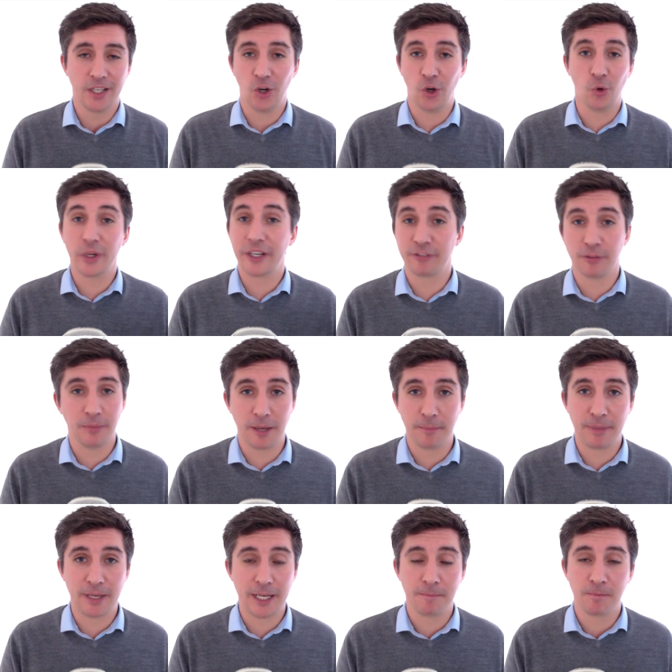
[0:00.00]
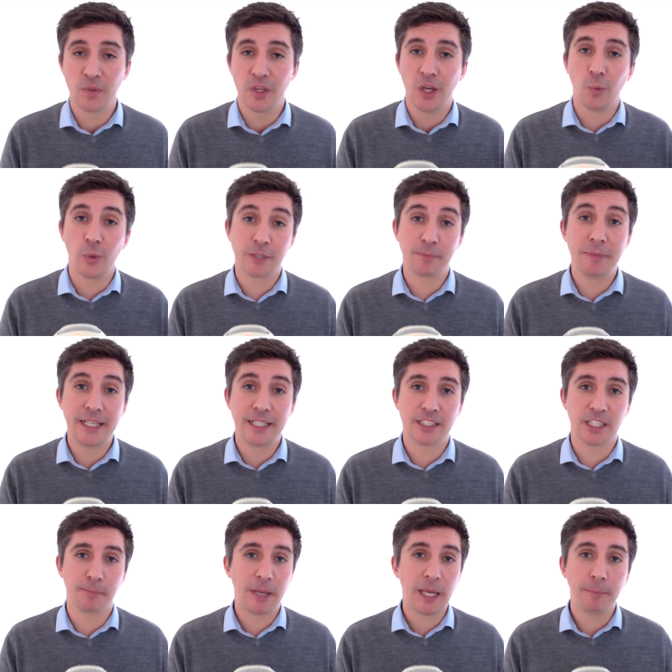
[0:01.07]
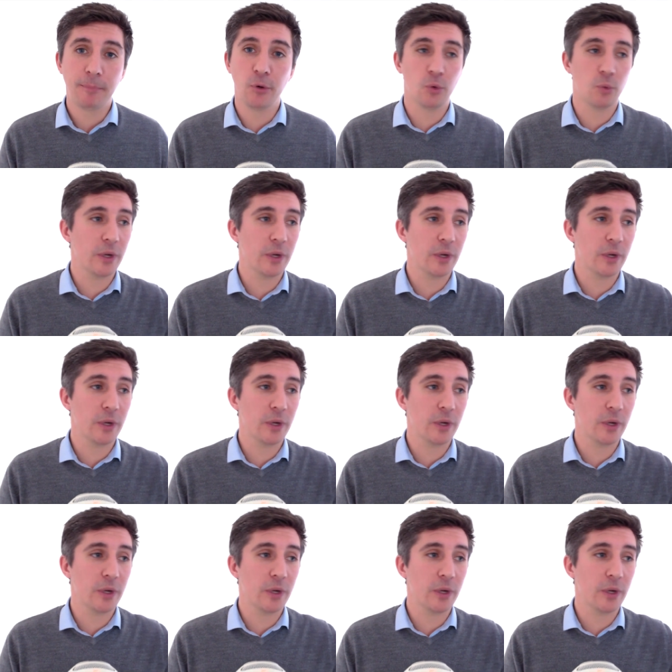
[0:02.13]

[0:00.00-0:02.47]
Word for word: or whatever it might be, which means that people,